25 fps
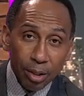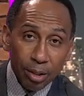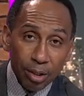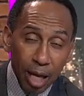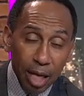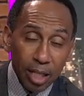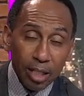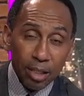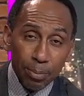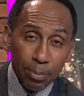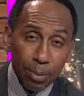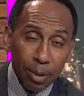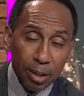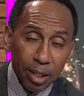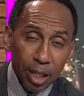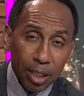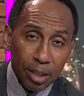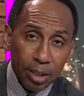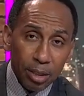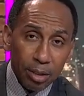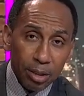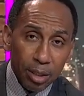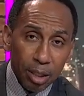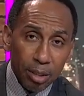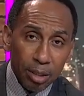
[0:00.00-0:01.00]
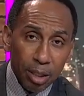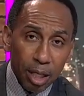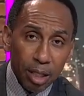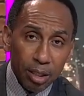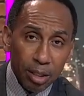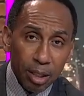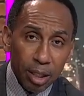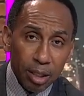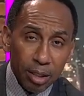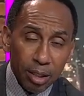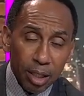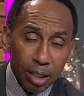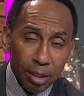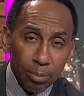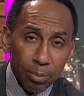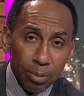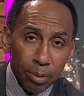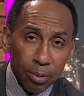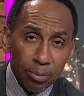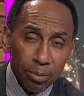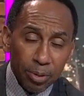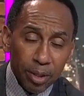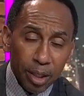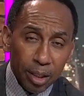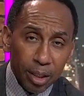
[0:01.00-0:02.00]
Oh, Stephen, I apologize. I meant
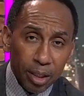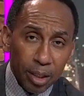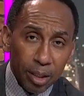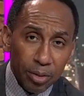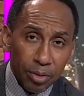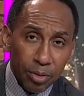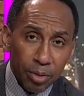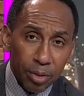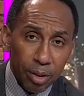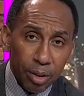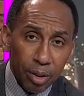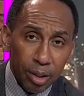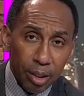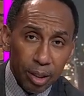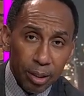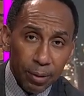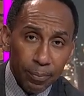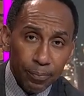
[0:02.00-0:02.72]
in the audience.